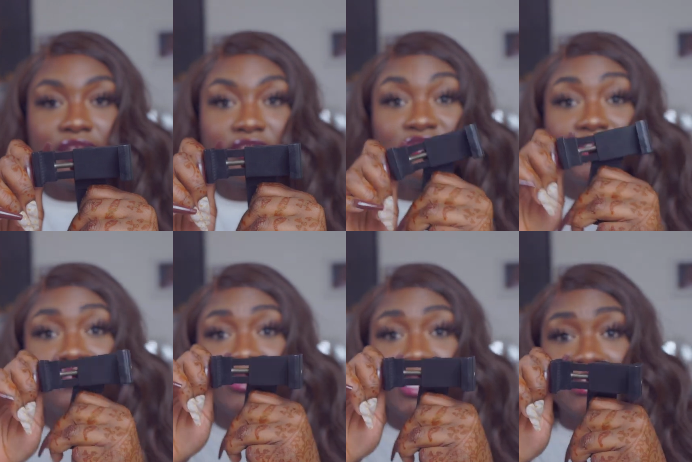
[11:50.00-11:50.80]
it's very,
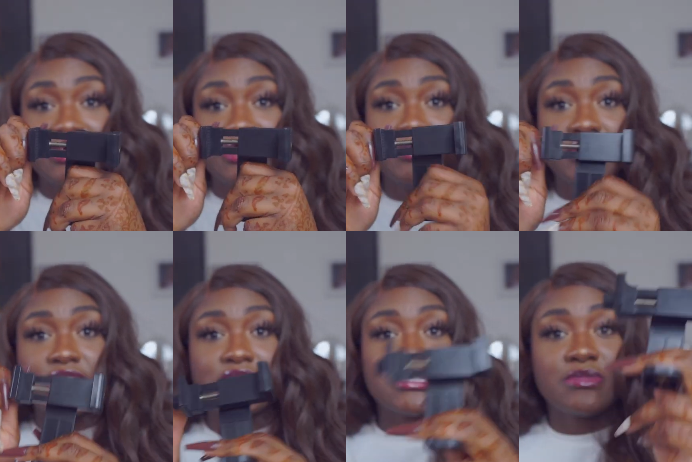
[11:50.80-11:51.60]
very handy
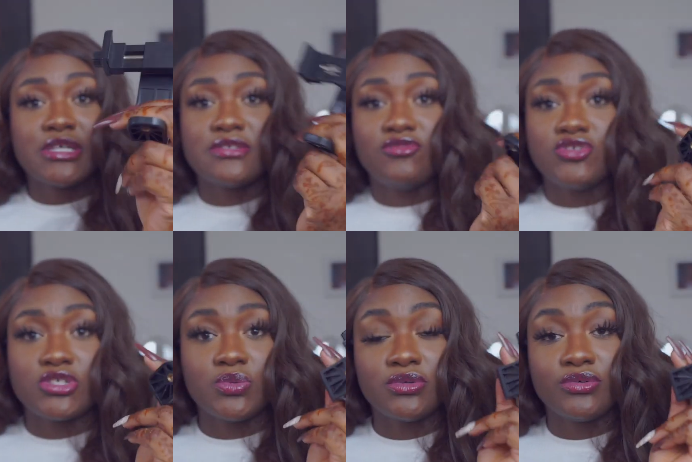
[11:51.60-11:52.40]
because sometimes if you
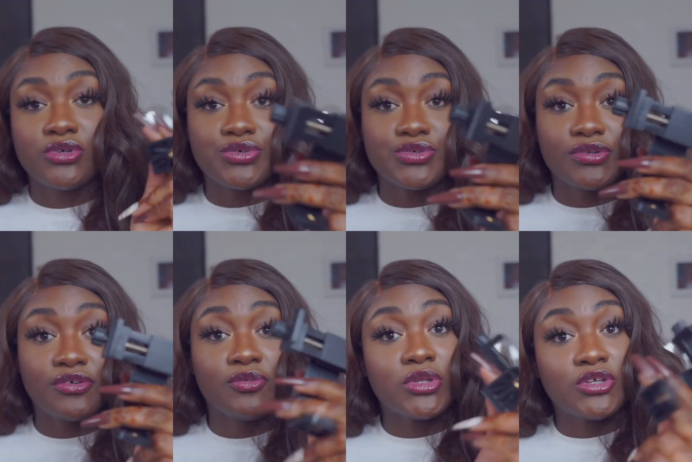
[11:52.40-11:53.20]
just want to record
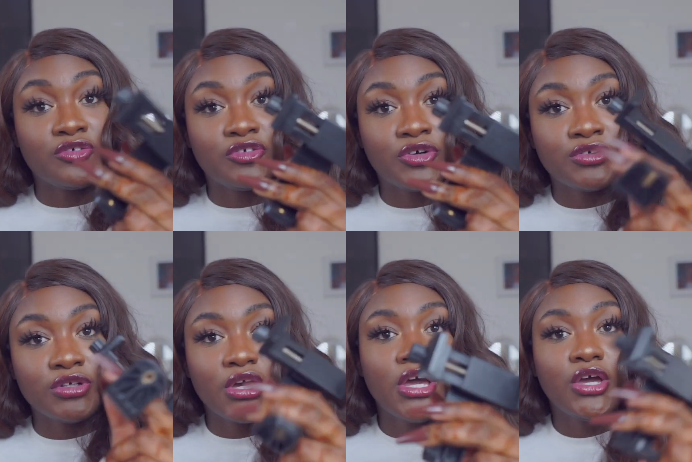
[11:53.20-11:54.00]
it with your phone, you
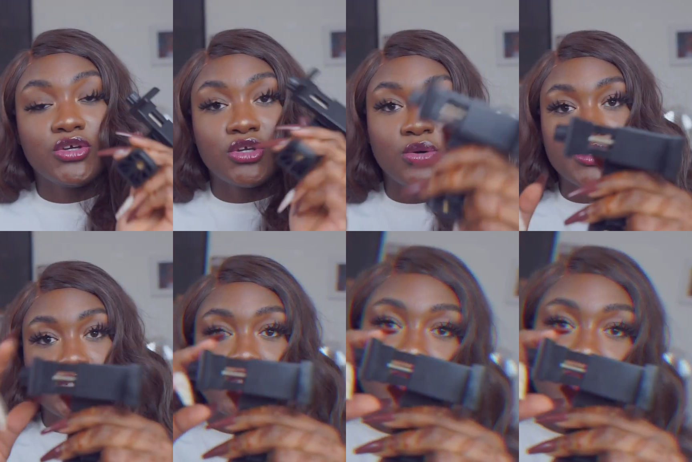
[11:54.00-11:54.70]
can always just